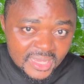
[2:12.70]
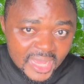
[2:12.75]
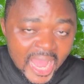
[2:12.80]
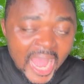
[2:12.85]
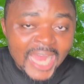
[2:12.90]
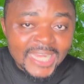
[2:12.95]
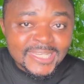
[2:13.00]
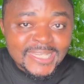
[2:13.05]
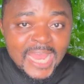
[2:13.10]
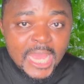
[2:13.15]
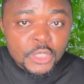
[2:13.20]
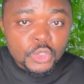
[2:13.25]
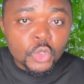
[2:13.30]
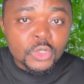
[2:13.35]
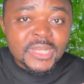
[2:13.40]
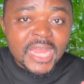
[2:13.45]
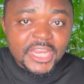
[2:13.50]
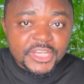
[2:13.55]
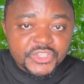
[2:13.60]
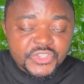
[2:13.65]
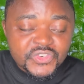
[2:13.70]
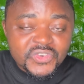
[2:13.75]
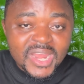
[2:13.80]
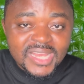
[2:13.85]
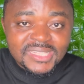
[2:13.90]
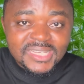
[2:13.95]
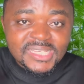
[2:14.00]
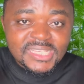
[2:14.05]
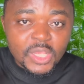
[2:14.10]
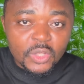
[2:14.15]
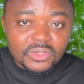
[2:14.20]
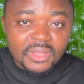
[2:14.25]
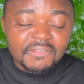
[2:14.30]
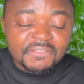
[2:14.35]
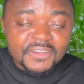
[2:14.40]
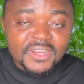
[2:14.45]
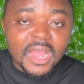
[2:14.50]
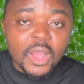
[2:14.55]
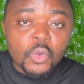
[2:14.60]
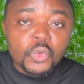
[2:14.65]
Are there no Nigerians in South
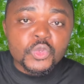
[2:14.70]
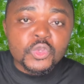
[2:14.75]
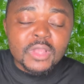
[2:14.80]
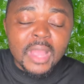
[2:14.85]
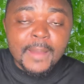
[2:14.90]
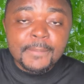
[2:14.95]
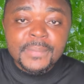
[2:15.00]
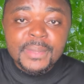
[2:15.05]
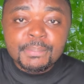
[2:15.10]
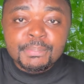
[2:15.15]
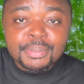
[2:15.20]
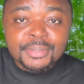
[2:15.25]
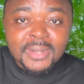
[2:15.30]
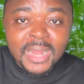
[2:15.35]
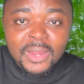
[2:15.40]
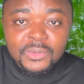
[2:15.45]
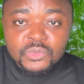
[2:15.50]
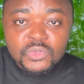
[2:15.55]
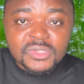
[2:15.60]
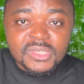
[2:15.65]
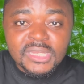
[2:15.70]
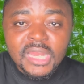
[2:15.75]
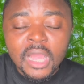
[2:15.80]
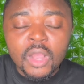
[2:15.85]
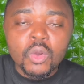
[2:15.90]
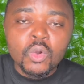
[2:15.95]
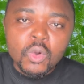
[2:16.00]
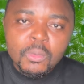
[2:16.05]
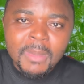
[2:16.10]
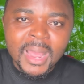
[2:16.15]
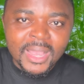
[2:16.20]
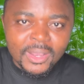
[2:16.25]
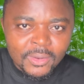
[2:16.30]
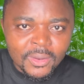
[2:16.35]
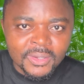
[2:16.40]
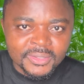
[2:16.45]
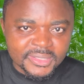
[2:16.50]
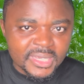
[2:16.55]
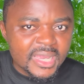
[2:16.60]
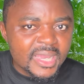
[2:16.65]
Africa who you can be proud to say that, oh my
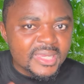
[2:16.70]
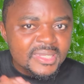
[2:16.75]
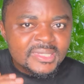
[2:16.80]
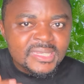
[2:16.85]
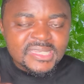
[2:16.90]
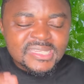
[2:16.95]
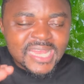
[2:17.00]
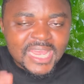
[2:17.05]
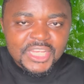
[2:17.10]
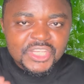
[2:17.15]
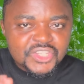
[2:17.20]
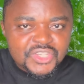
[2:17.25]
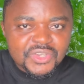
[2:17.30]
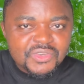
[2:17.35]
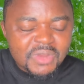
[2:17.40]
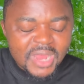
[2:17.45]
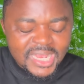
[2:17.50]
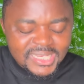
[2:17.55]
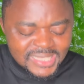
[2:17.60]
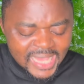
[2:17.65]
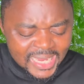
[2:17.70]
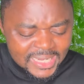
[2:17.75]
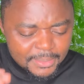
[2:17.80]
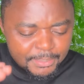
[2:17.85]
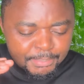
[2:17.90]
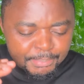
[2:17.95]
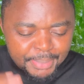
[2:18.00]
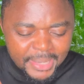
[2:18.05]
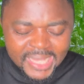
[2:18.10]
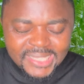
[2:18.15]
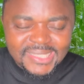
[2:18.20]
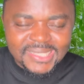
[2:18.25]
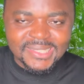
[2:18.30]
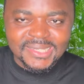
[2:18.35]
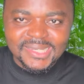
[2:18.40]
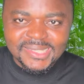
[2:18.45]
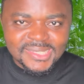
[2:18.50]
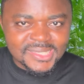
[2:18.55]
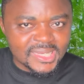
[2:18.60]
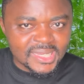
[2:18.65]
God, these Nigerians are the best in
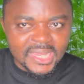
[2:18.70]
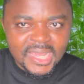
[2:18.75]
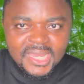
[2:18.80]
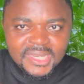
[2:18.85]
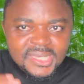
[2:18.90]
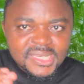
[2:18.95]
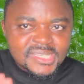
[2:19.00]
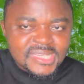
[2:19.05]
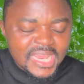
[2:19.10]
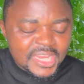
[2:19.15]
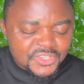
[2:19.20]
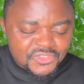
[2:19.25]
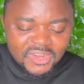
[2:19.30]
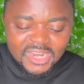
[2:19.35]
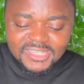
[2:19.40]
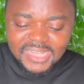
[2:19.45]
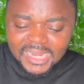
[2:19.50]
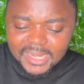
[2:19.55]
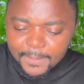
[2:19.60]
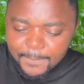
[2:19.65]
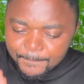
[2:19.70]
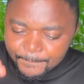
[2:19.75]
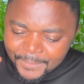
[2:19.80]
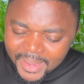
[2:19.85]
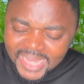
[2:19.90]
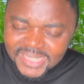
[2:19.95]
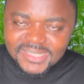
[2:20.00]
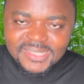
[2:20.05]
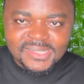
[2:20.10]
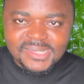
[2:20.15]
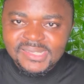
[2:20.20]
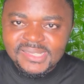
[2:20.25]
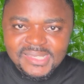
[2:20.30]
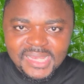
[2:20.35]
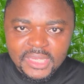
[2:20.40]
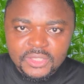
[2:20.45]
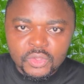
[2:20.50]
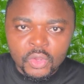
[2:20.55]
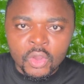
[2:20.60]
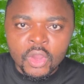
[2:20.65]
this thing. These Nigerians are the best in this
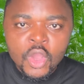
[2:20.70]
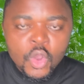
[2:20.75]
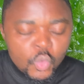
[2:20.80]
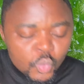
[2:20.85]
sector.